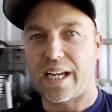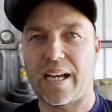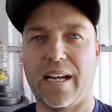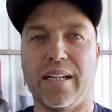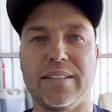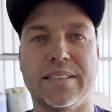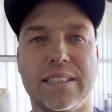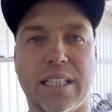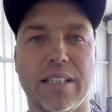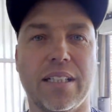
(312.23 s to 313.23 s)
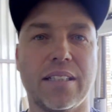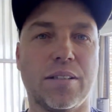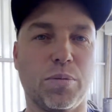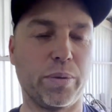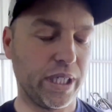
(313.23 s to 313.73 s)
and
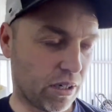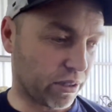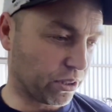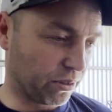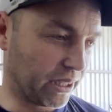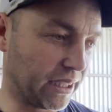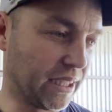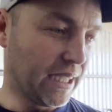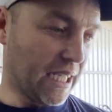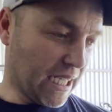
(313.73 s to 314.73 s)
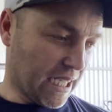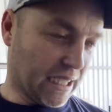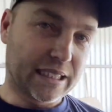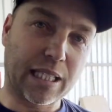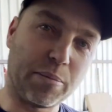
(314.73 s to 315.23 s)
we are doing
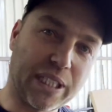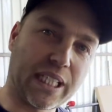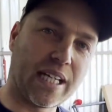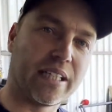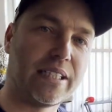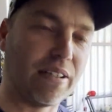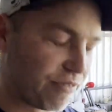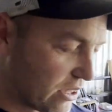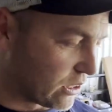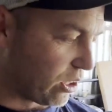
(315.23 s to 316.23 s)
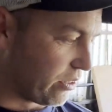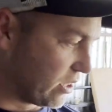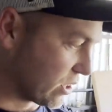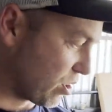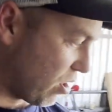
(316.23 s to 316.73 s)
something different on
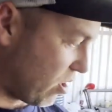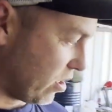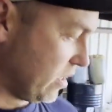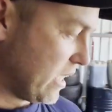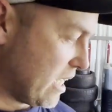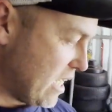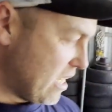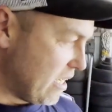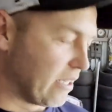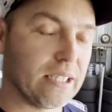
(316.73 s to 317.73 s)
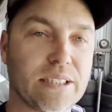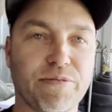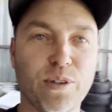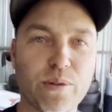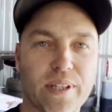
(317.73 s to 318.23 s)
this car. And there's a
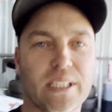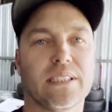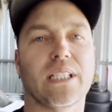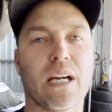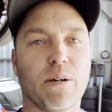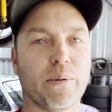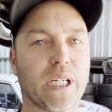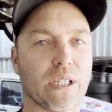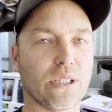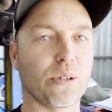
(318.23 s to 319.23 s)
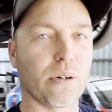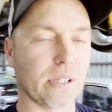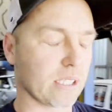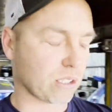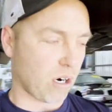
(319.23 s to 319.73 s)
few things we're going to do on
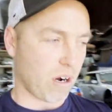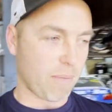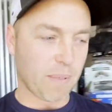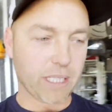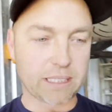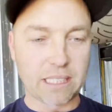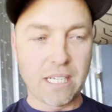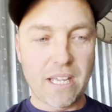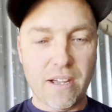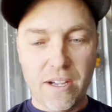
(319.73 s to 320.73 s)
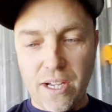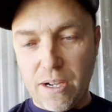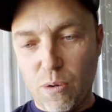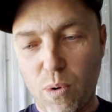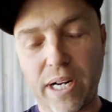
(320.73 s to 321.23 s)
this car, but
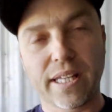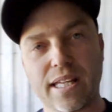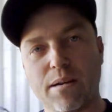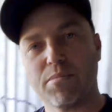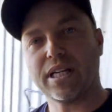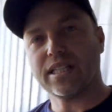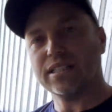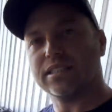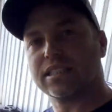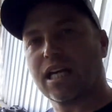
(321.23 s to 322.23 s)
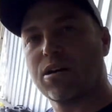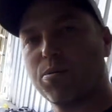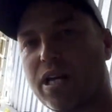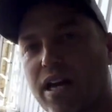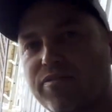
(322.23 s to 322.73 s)
one of them is
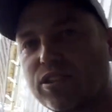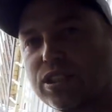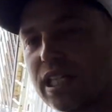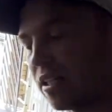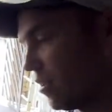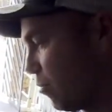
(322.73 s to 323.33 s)
we have to tackle the